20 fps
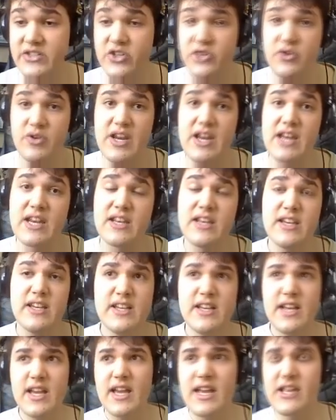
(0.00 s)
Green,
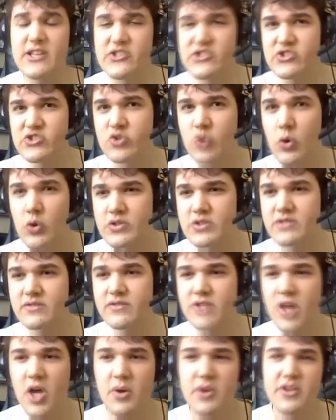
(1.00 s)
it's sort
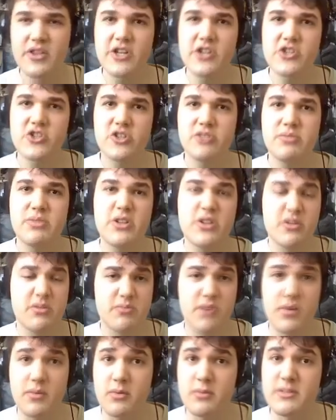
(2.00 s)
of lower than it should be. You could
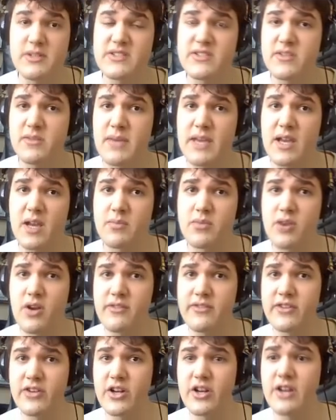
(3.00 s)
probably still make a
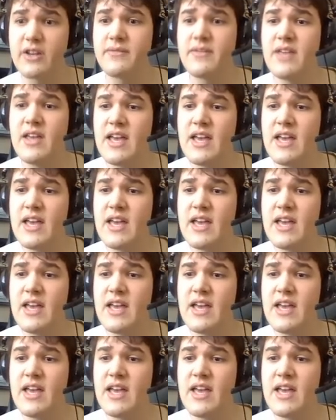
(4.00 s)
profit on it.